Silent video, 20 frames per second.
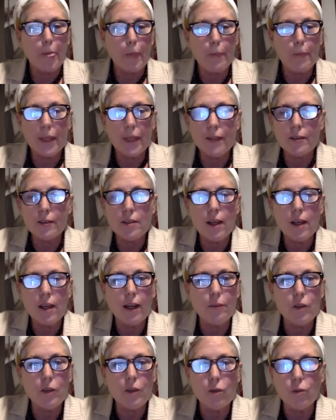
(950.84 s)
by the
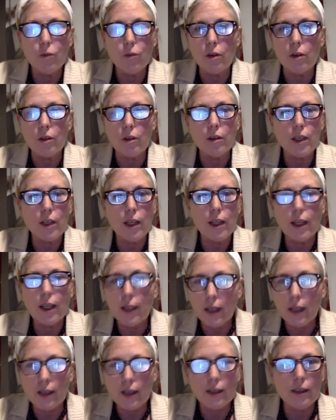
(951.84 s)
time you were in
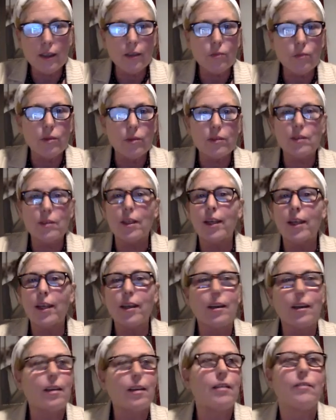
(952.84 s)
it, it was like,
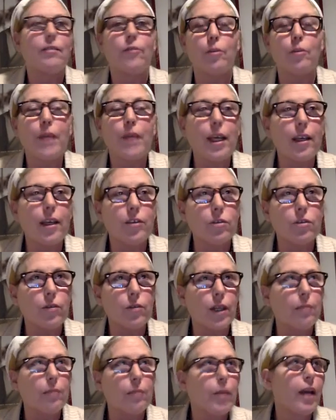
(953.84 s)
for me
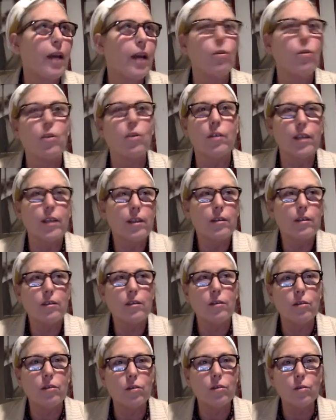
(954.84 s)
doing payroll, like,
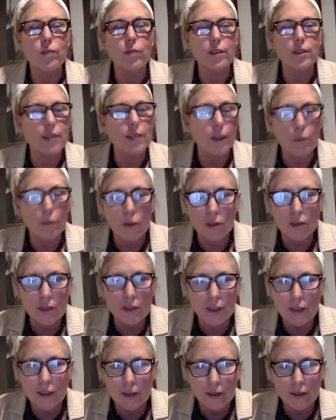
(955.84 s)
who is that
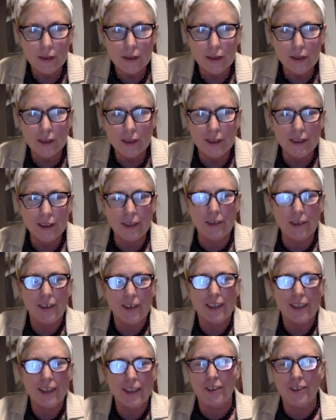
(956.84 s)
person?
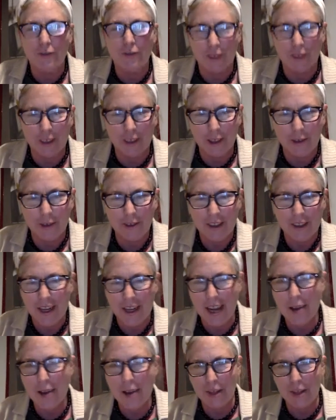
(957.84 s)
I don't even know the
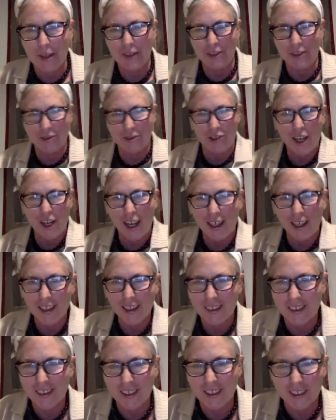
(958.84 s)
name on their check.
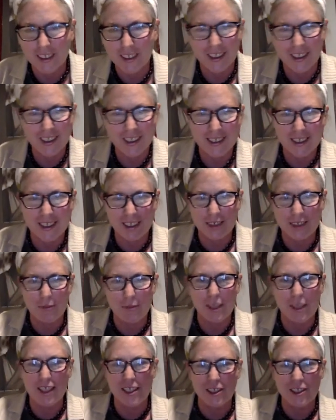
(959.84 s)
It takes
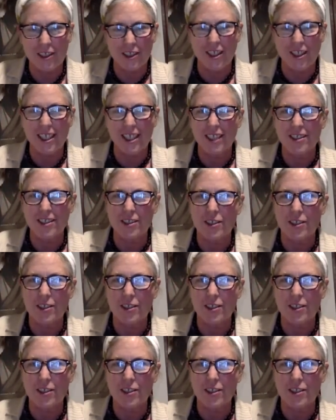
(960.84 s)
me a year to get to